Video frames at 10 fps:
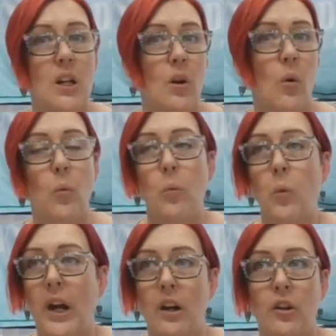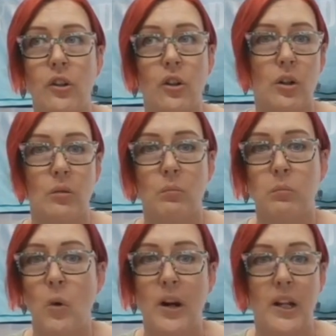where you're
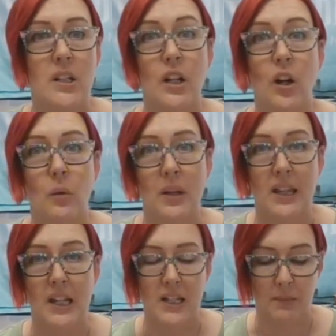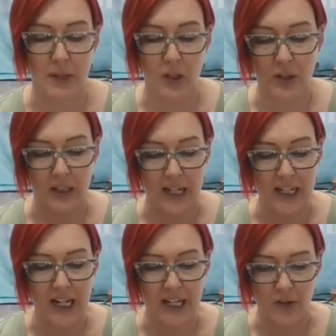wanting to go with this. But you can light a
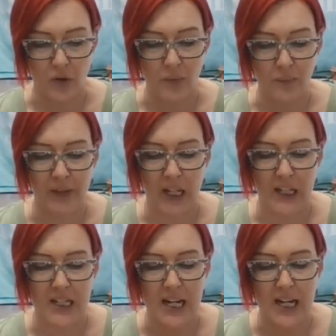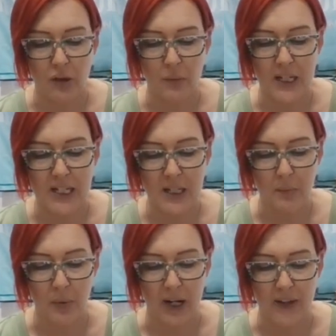candle, take 3
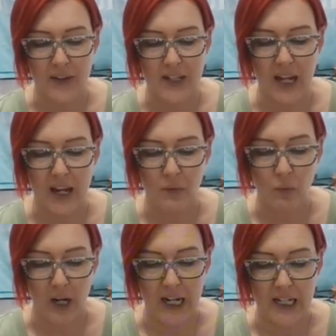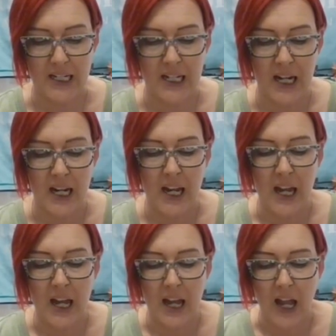deep breaths, and write,
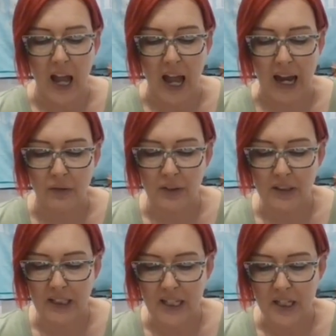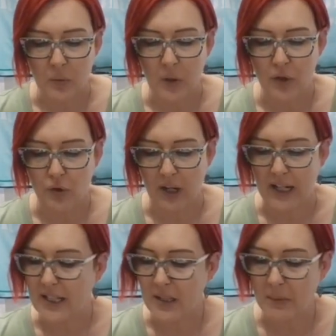I release what
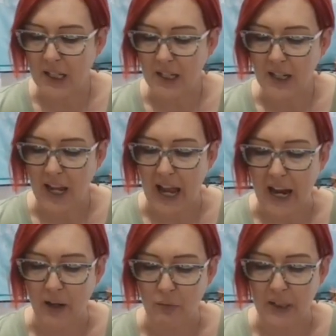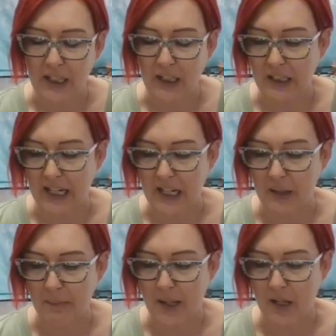drains me, I
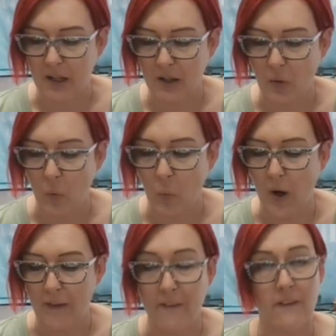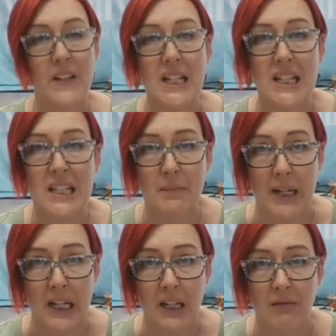reclaim what feeds
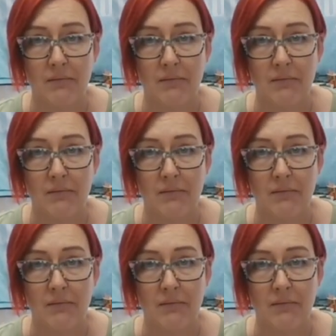me,